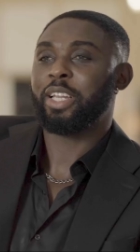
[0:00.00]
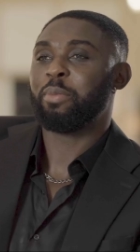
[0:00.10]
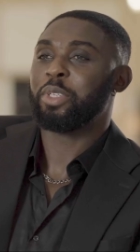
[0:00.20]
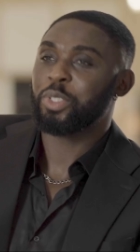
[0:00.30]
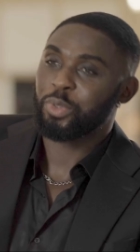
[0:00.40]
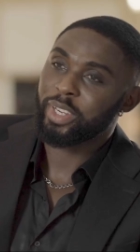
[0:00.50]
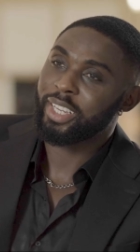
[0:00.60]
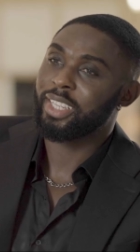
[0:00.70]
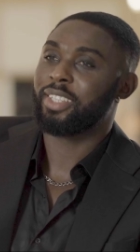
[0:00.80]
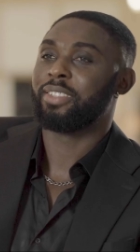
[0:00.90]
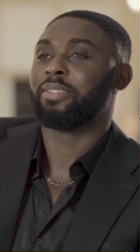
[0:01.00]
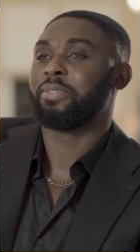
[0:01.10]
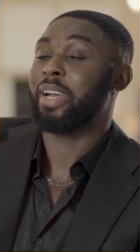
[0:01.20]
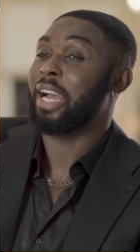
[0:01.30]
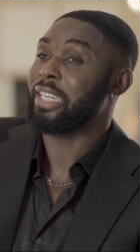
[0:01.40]
name is Ray
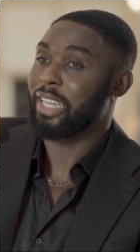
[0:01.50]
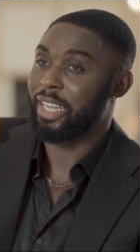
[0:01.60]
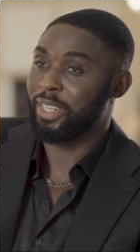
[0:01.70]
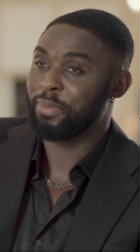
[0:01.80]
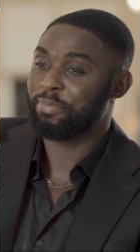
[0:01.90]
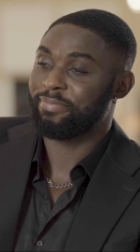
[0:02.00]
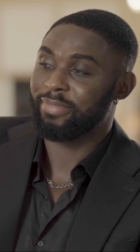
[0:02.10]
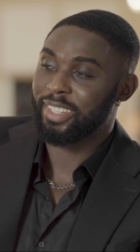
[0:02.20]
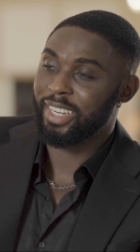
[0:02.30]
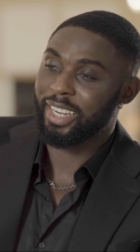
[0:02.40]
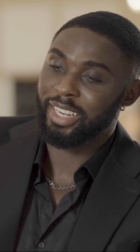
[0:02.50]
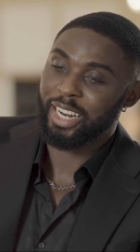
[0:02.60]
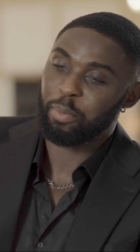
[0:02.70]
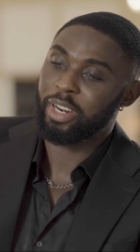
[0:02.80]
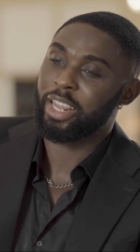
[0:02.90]
Adeka, and
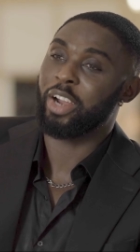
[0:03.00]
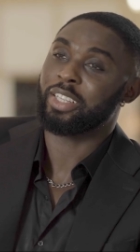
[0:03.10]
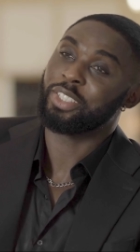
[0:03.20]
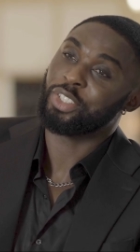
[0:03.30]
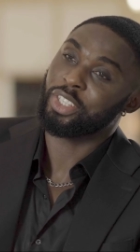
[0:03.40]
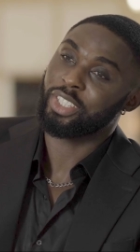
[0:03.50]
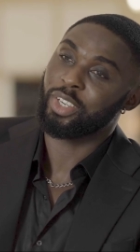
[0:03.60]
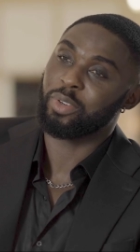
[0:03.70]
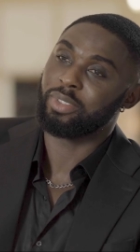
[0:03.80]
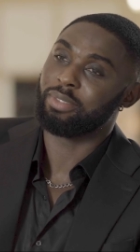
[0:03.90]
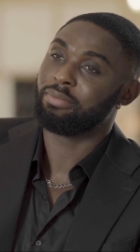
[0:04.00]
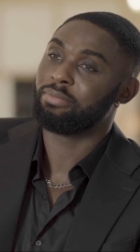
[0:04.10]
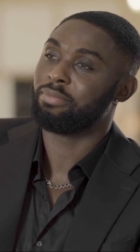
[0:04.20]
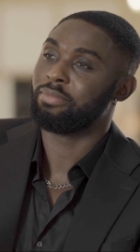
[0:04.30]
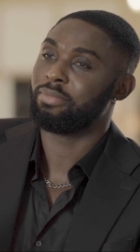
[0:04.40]
I play the character Jeje on
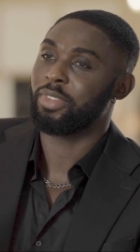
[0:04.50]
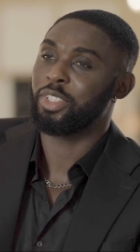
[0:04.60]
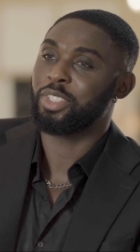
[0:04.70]
the